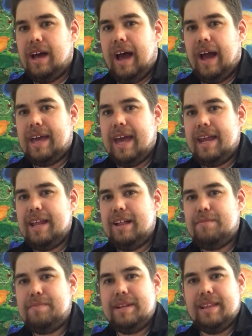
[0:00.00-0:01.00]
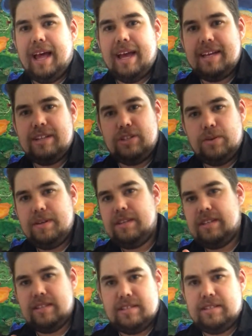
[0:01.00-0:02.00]
I can't help but like doing
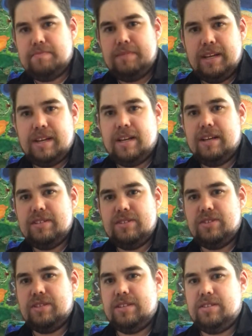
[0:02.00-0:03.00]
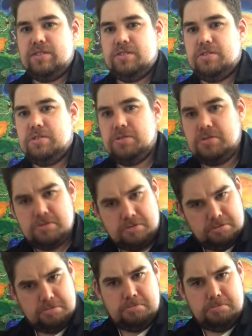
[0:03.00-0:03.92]
this because it's